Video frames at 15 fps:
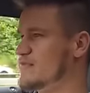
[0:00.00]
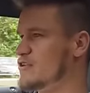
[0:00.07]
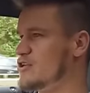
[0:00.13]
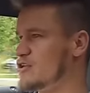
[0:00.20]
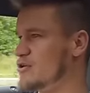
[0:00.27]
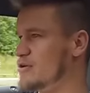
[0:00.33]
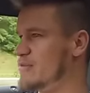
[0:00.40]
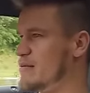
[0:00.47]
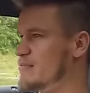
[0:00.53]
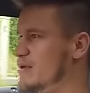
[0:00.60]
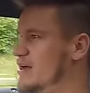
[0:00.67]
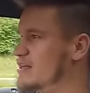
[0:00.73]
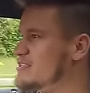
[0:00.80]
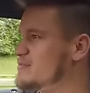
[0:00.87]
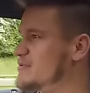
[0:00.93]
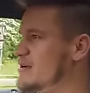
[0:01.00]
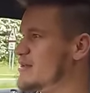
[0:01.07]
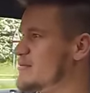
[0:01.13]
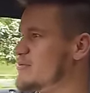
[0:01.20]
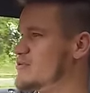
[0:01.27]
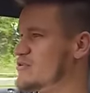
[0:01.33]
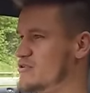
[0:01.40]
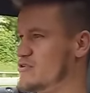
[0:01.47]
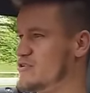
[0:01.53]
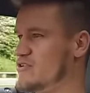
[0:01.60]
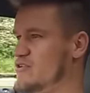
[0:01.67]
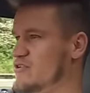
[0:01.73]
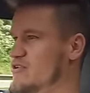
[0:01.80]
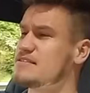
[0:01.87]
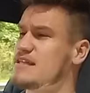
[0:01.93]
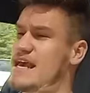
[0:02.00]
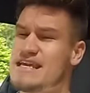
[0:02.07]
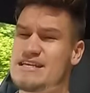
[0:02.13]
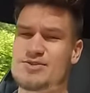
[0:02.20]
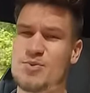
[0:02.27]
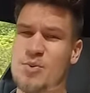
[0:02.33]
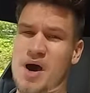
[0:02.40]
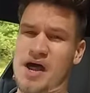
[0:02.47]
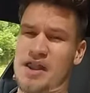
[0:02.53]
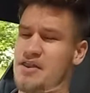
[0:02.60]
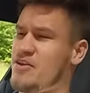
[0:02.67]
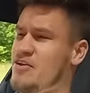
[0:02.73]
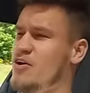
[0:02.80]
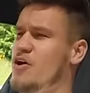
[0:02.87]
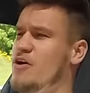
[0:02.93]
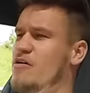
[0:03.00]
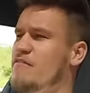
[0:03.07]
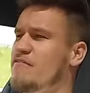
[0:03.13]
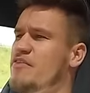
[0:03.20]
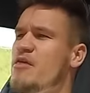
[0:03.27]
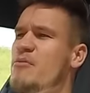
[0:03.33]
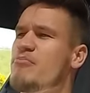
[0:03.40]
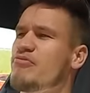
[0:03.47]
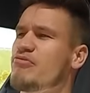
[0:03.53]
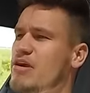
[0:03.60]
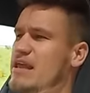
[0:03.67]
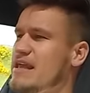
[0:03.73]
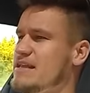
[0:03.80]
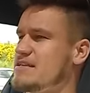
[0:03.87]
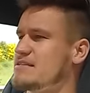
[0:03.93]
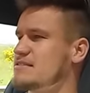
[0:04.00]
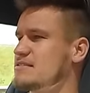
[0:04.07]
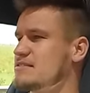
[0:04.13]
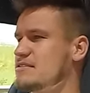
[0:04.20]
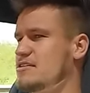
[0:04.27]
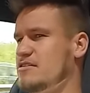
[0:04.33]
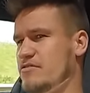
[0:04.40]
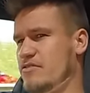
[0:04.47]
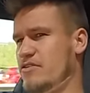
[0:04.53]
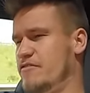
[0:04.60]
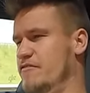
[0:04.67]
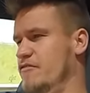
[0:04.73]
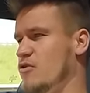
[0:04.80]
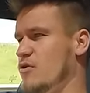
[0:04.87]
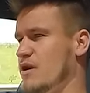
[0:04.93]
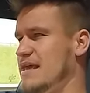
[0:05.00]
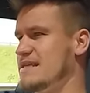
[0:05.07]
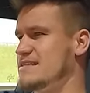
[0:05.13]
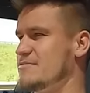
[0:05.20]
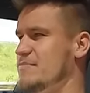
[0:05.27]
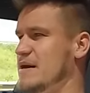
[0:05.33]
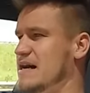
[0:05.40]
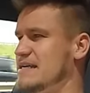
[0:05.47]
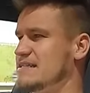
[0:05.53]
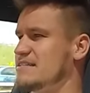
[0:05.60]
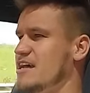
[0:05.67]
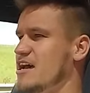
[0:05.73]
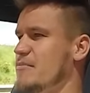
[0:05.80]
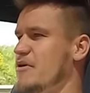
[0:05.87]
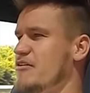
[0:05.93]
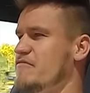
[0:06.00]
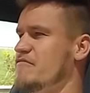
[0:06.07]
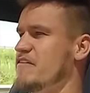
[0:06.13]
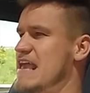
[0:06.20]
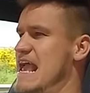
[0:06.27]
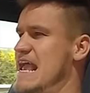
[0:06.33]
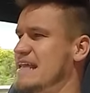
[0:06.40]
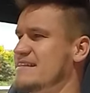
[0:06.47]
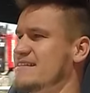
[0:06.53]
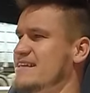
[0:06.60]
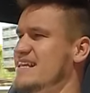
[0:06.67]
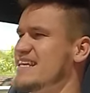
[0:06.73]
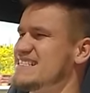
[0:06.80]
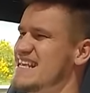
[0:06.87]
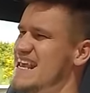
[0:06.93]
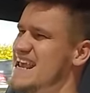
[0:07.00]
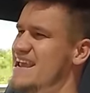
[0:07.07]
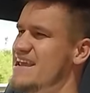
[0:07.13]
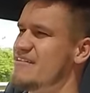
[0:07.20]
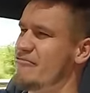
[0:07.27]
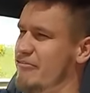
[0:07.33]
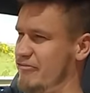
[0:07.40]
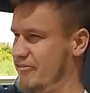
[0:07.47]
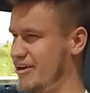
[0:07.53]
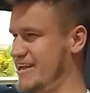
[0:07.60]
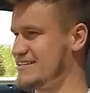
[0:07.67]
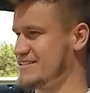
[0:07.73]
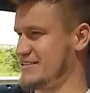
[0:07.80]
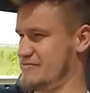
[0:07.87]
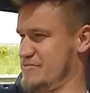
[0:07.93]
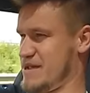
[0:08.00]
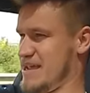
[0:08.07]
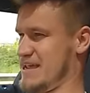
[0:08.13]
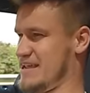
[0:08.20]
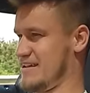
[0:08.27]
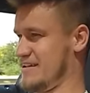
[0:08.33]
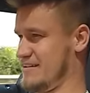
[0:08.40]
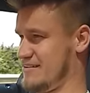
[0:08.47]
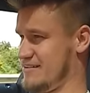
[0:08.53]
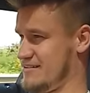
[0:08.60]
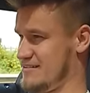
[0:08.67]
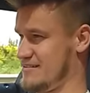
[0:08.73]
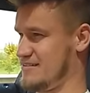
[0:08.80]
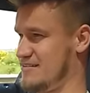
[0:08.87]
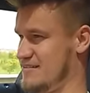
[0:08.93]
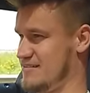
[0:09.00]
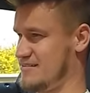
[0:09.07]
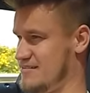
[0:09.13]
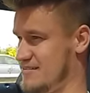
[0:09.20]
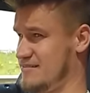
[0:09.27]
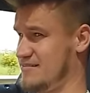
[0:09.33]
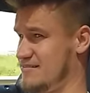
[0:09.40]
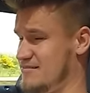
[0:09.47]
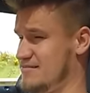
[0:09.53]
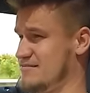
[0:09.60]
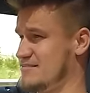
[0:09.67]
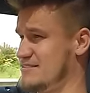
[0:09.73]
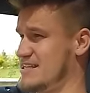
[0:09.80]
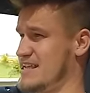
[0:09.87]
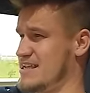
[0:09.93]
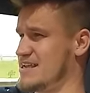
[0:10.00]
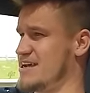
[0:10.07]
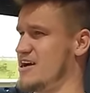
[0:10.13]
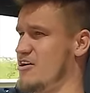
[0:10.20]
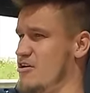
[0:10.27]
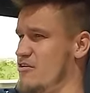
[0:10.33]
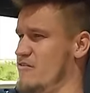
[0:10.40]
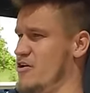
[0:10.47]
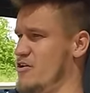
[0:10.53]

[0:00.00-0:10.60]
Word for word: You're not in my blind spot anymore. Stage one of the brilliance of the four litre bi-turbo V eight that is in front of me. Second car I've